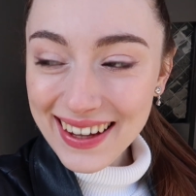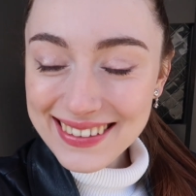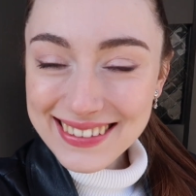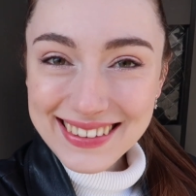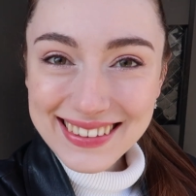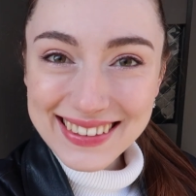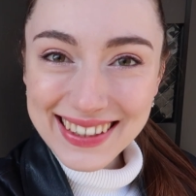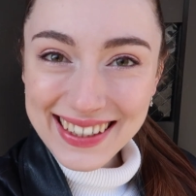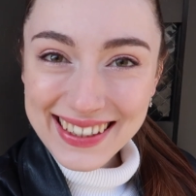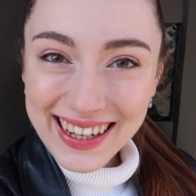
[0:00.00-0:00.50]

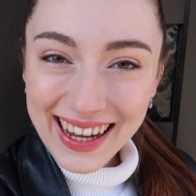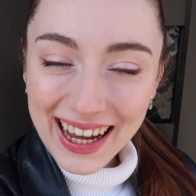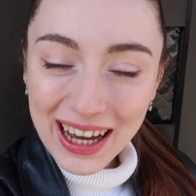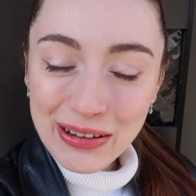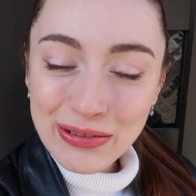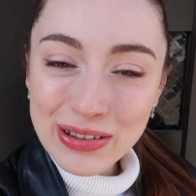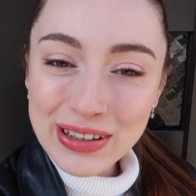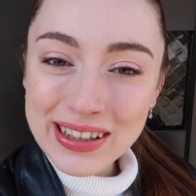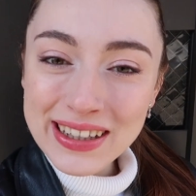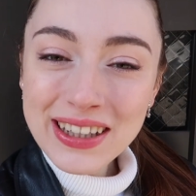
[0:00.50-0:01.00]
Today I
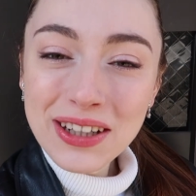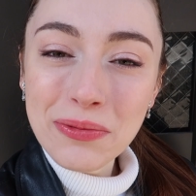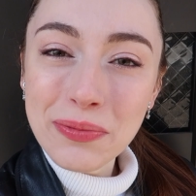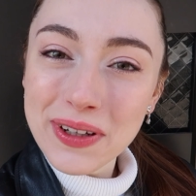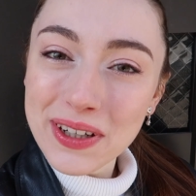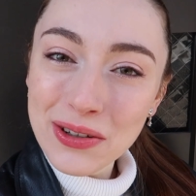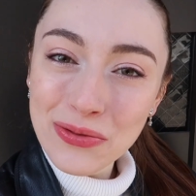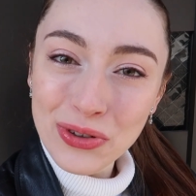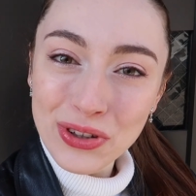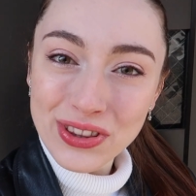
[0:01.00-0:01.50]
have a little
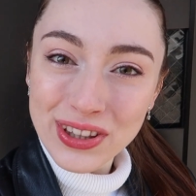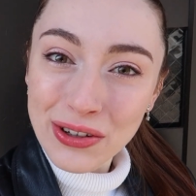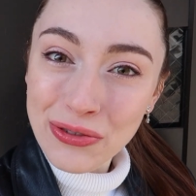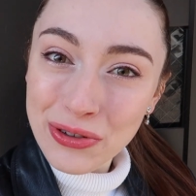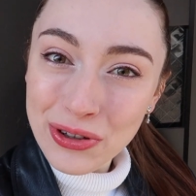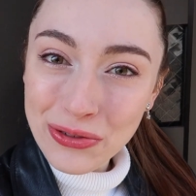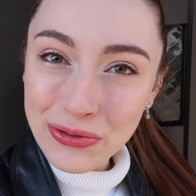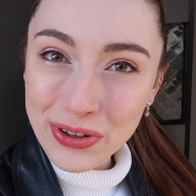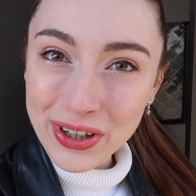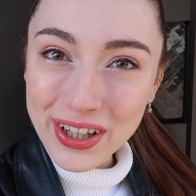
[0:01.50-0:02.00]
bit of a
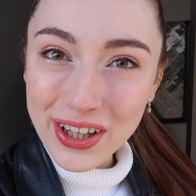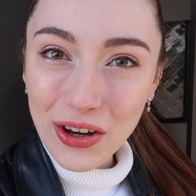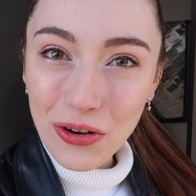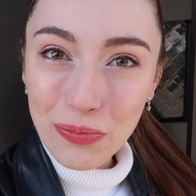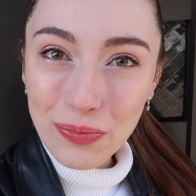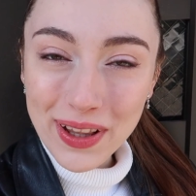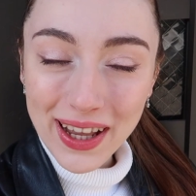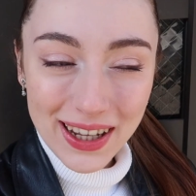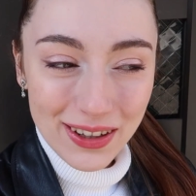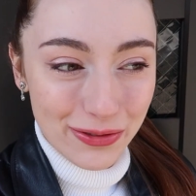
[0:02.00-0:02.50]
different video
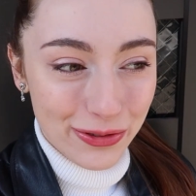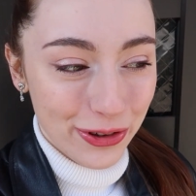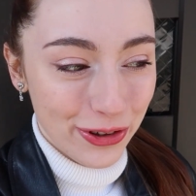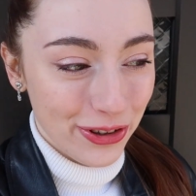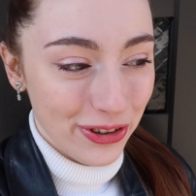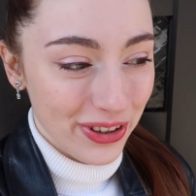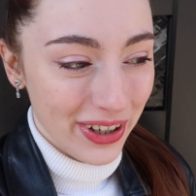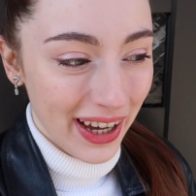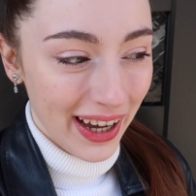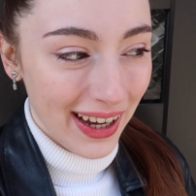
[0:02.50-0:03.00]
planned for
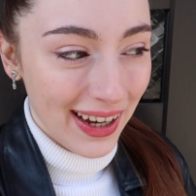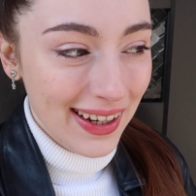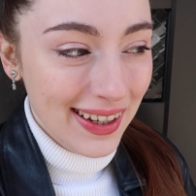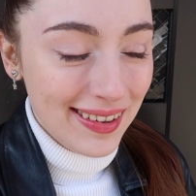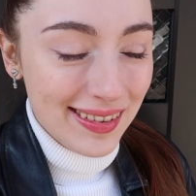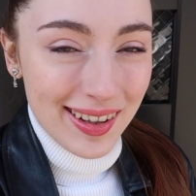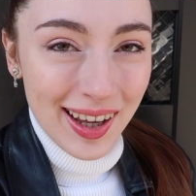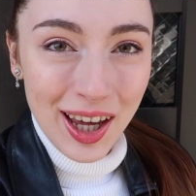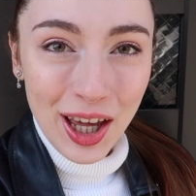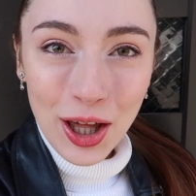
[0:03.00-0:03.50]
you guys.